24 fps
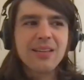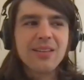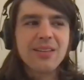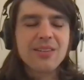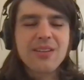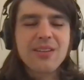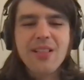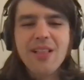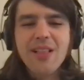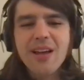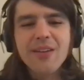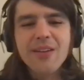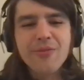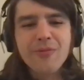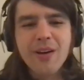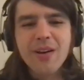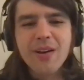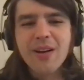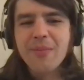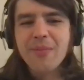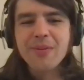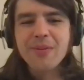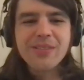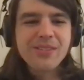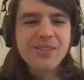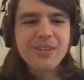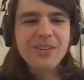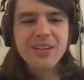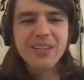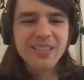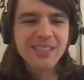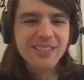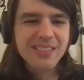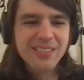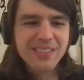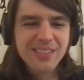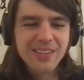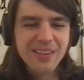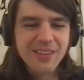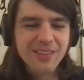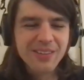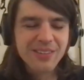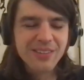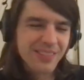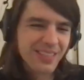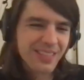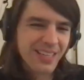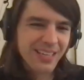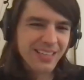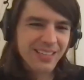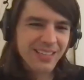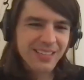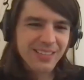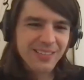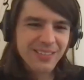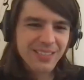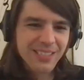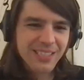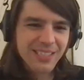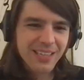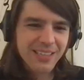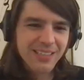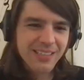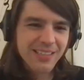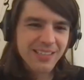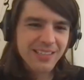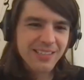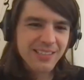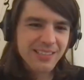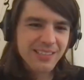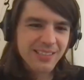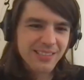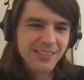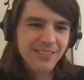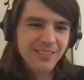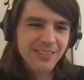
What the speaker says: There's a lot of fun opportunities. So, yeah, you can reach out to us.